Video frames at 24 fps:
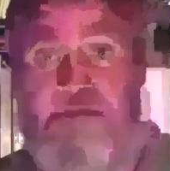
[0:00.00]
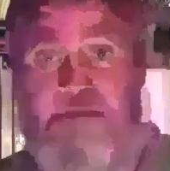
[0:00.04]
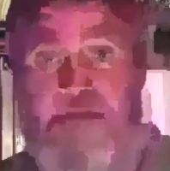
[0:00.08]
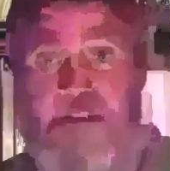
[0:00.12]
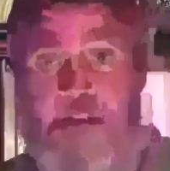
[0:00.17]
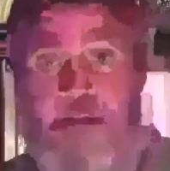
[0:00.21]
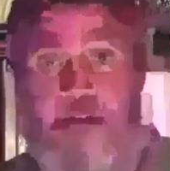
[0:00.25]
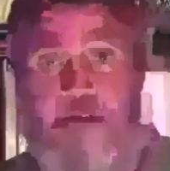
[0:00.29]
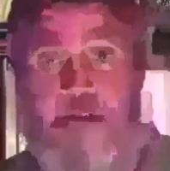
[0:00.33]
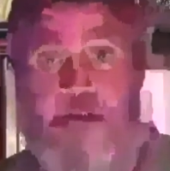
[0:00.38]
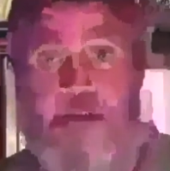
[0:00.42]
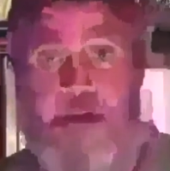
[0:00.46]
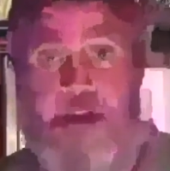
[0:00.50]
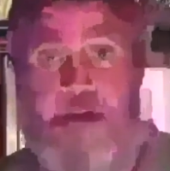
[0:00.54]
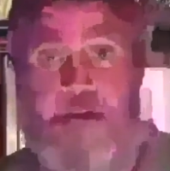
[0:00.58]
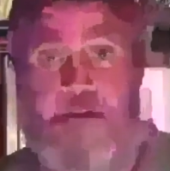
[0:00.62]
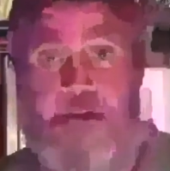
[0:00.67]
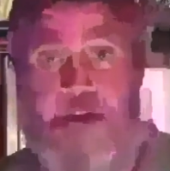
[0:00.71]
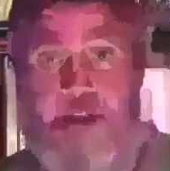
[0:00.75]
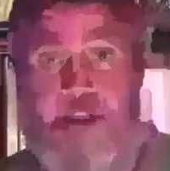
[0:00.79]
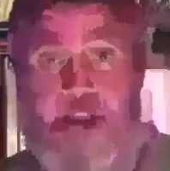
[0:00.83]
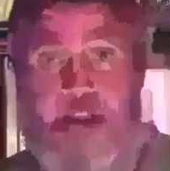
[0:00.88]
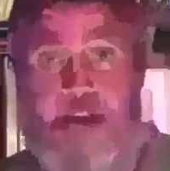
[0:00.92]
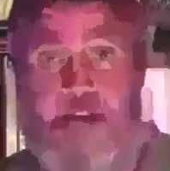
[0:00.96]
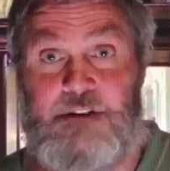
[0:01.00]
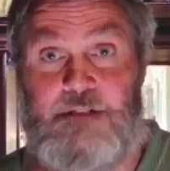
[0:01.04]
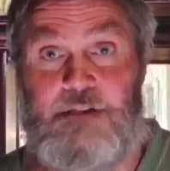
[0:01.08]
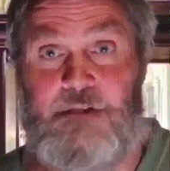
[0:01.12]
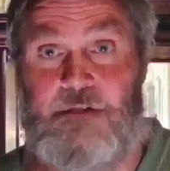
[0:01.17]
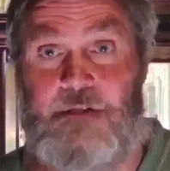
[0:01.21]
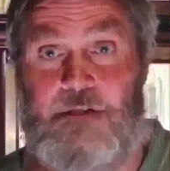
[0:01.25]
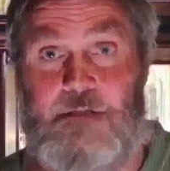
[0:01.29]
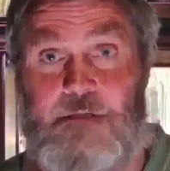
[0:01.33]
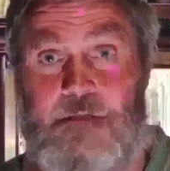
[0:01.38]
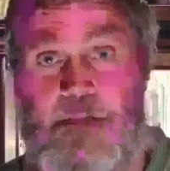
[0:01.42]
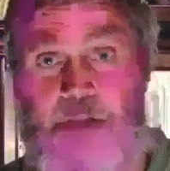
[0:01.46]
If it describes
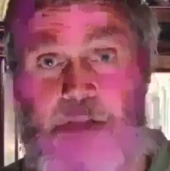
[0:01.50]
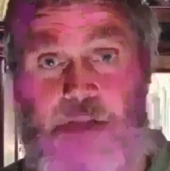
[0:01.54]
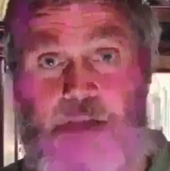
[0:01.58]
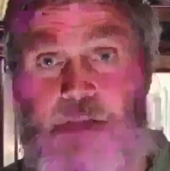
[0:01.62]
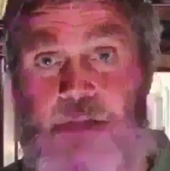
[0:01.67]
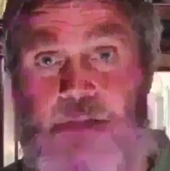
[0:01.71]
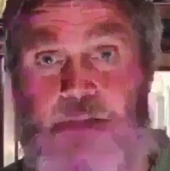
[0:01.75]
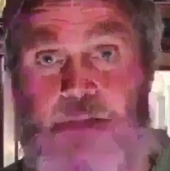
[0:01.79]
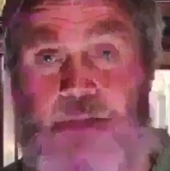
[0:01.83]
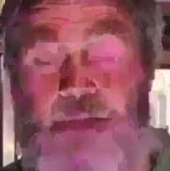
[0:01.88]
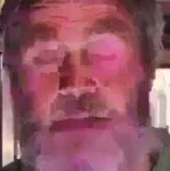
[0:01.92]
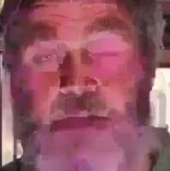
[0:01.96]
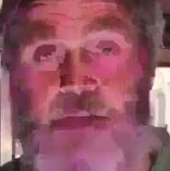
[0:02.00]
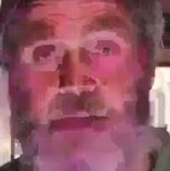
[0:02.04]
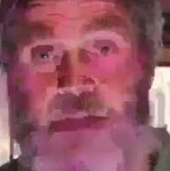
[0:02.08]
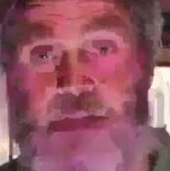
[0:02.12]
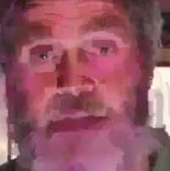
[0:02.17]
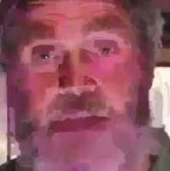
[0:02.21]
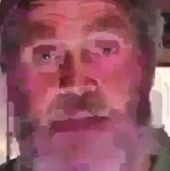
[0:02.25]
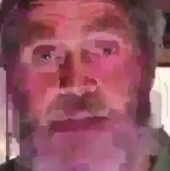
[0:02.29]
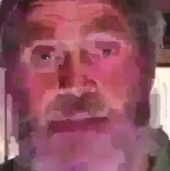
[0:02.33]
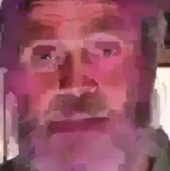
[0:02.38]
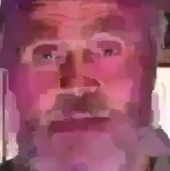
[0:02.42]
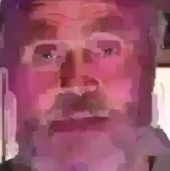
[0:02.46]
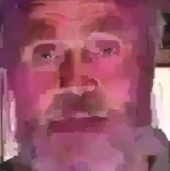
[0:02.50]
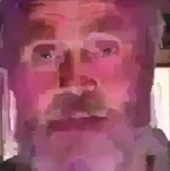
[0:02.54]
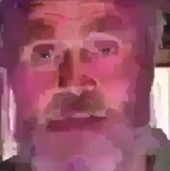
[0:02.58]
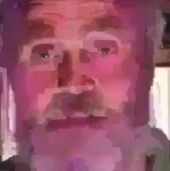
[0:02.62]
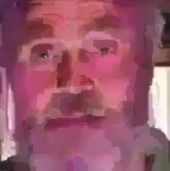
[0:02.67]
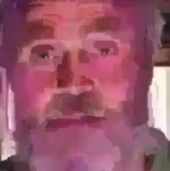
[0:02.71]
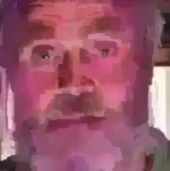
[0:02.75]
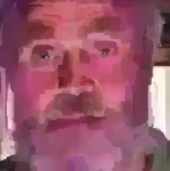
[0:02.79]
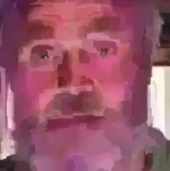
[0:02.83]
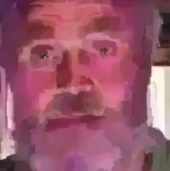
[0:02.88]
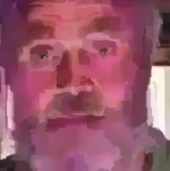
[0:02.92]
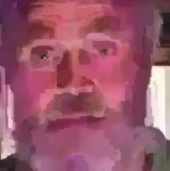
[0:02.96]
anybody, it was
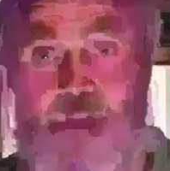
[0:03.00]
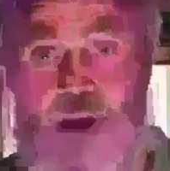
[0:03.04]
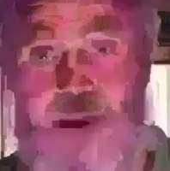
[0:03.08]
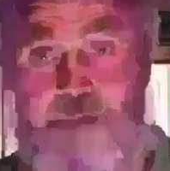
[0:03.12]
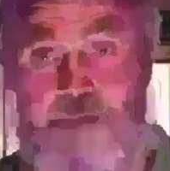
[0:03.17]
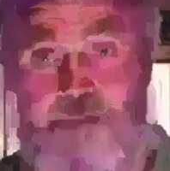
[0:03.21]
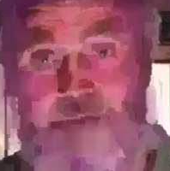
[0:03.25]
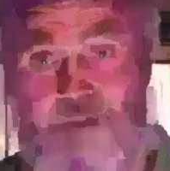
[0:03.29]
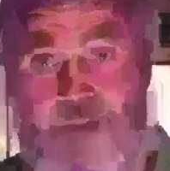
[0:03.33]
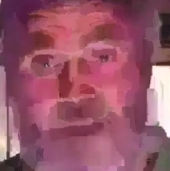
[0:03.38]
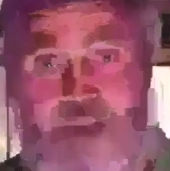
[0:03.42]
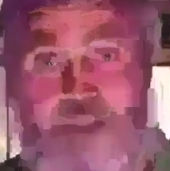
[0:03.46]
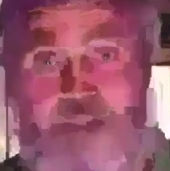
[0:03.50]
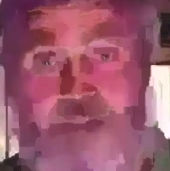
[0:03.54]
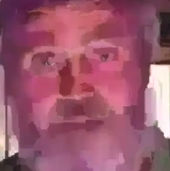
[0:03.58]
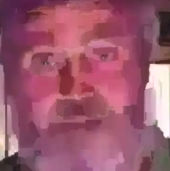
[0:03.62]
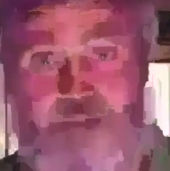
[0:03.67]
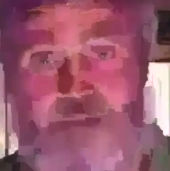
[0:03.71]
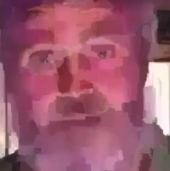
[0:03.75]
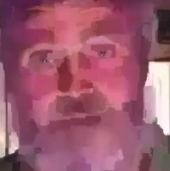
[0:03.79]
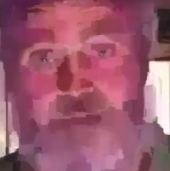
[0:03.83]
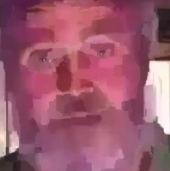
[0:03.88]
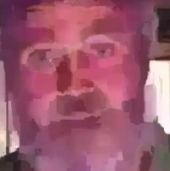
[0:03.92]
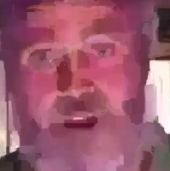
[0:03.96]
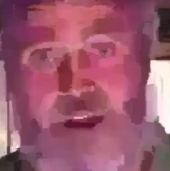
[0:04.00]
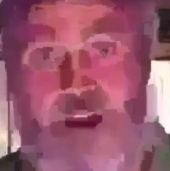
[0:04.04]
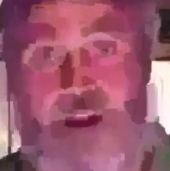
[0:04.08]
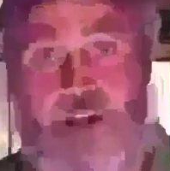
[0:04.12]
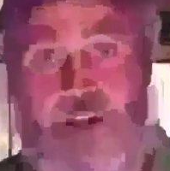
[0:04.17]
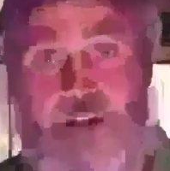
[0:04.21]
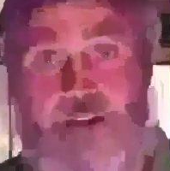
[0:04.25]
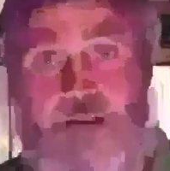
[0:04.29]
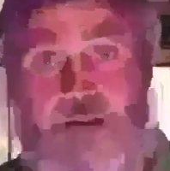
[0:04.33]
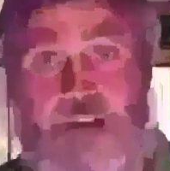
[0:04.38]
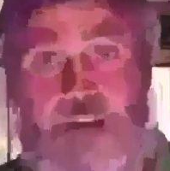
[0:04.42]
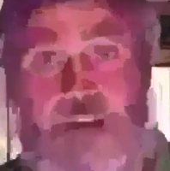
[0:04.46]
going to describe Elijah by
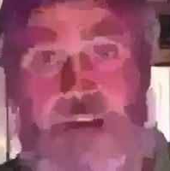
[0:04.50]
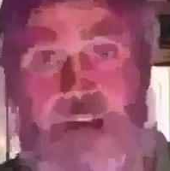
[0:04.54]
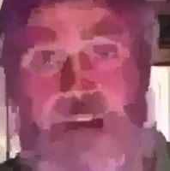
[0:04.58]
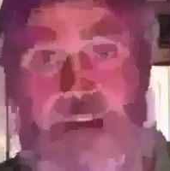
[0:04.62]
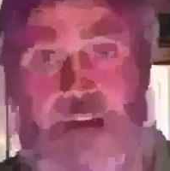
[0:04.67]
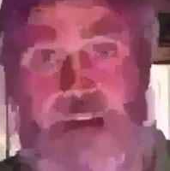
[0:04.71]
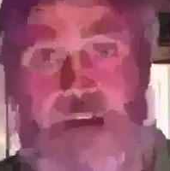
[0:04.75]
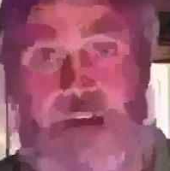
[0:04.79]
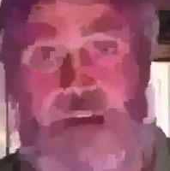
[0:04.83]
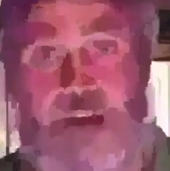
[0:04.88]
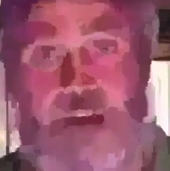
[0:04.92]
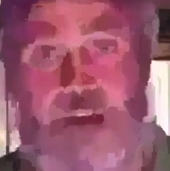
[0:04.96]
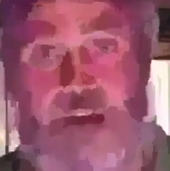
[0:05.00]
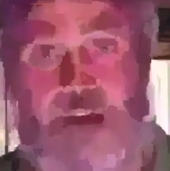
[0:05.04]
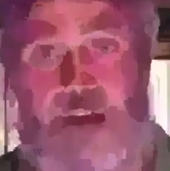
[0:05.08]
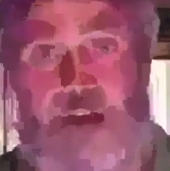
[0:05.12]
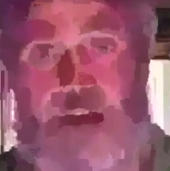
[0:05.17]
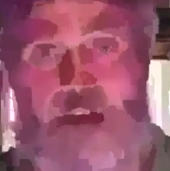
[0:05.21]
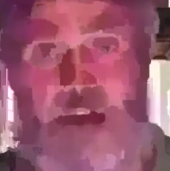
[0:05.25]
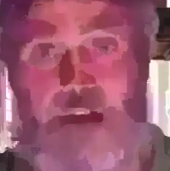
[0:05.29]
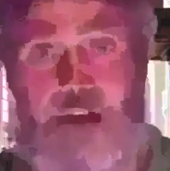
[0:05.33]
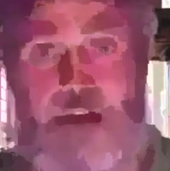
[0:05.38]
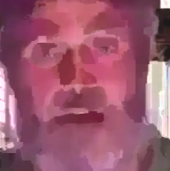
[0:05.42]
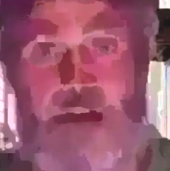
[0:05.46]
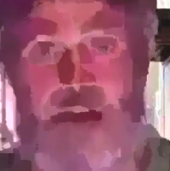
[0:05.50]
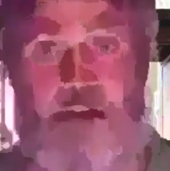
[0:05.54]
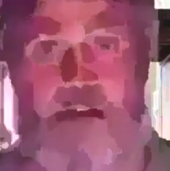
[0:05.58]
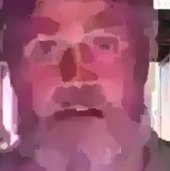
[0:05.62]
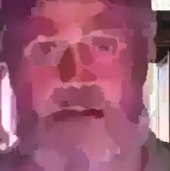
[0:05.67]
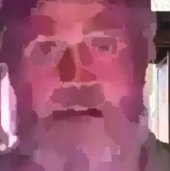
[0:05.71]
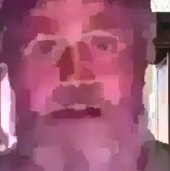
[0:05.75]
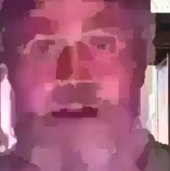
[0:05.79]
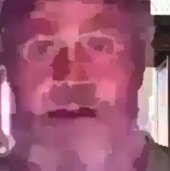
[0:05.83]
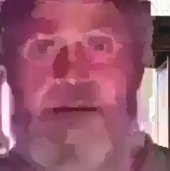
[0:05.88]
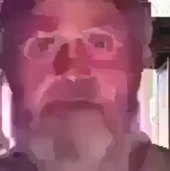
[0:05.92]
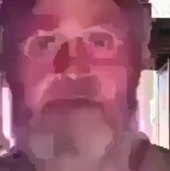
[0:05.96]
purpose far greater
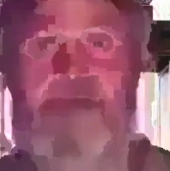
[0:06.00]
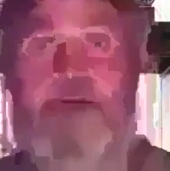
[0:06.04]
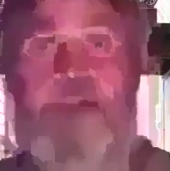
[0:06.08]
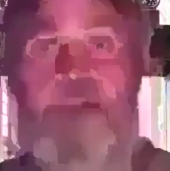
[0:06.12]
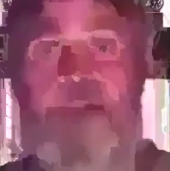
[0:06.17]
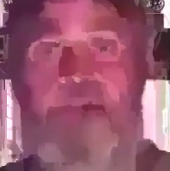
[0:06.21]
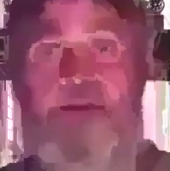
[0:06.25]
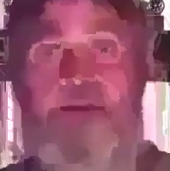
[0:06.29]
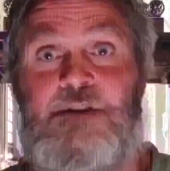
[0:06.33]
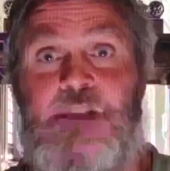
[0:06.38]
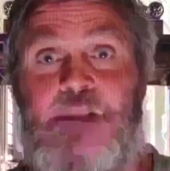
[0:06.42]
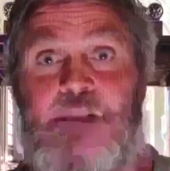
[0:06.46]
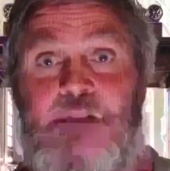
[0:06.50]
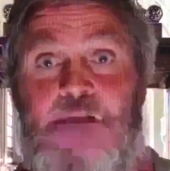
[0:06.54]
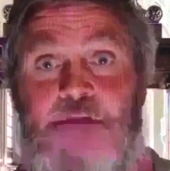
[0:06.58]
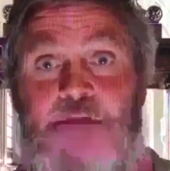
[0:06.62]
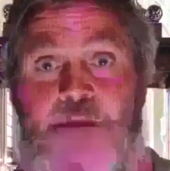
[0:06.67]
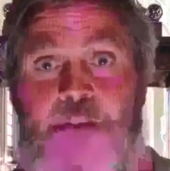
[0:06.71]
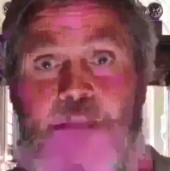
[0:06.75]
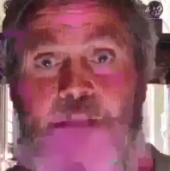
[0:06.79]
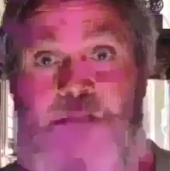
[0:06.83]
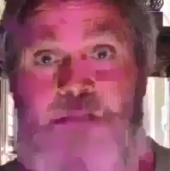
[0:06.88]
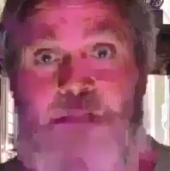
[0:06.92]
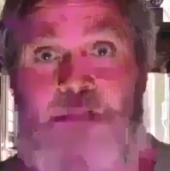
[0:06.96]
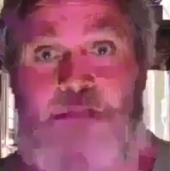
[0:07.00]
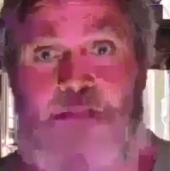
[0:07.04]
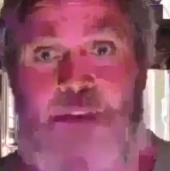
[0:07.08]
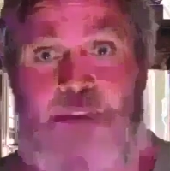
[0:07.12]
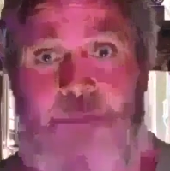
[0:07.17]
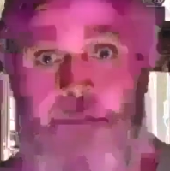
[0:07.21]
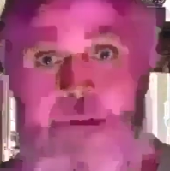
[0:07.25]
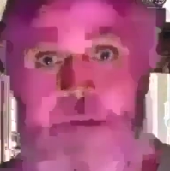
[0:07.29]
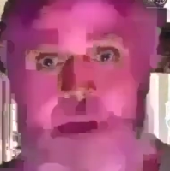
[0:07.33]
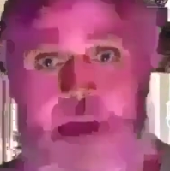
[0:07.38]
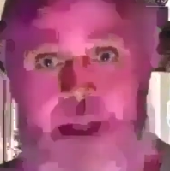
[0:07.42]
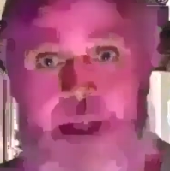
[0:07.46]
than it's going to,
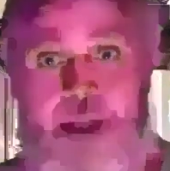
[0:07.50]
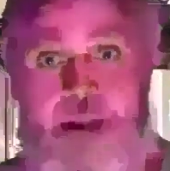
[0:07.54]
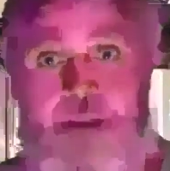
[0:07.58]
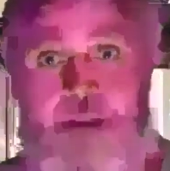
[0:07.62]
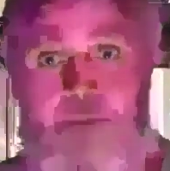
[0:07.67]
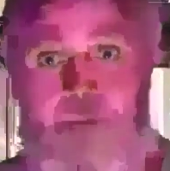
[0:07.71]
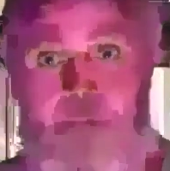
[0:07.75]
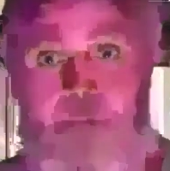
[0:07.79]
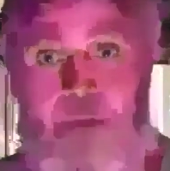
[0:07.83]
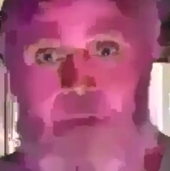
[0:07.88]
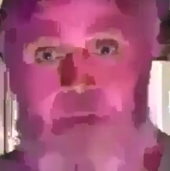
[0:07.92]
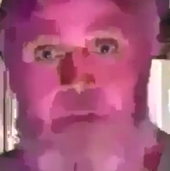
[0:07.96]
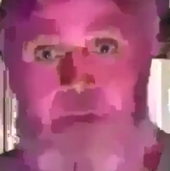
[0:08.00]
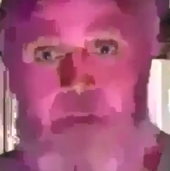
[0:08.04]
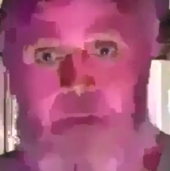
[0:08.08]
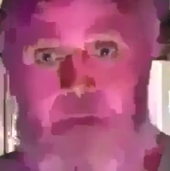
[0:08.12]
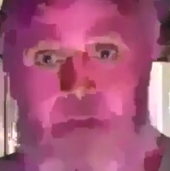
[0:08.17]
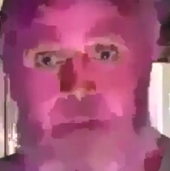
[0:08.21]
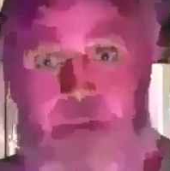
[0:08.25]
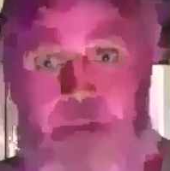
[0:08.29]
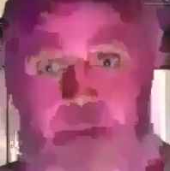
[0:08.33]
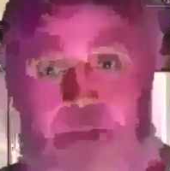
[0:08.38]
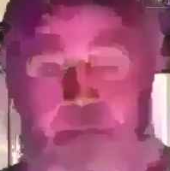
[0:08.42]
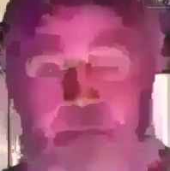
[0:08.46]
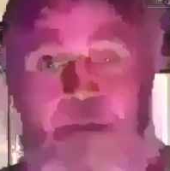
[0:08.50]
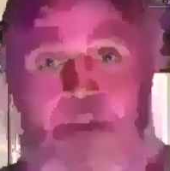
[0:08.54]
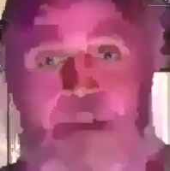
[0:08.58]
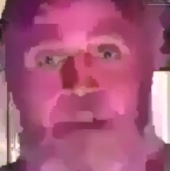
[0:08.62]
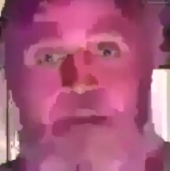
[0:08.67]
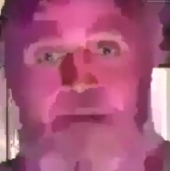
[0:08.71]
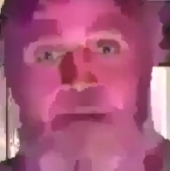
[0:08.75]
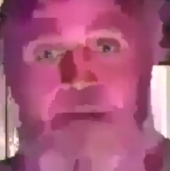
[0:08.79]
going to describe Jesus